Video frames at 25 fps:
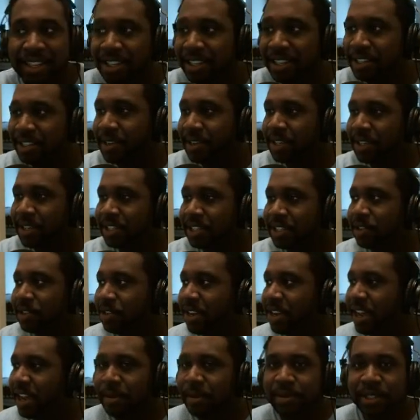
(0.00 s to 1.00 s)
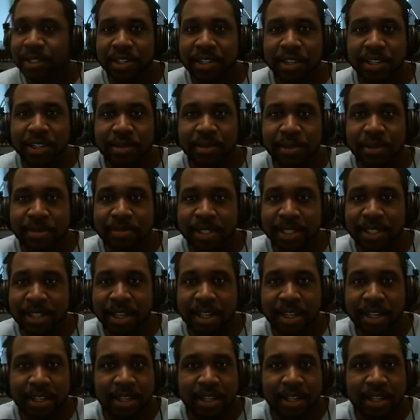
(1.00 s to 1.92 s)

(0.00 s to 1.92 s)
So let's go to Amazon's website.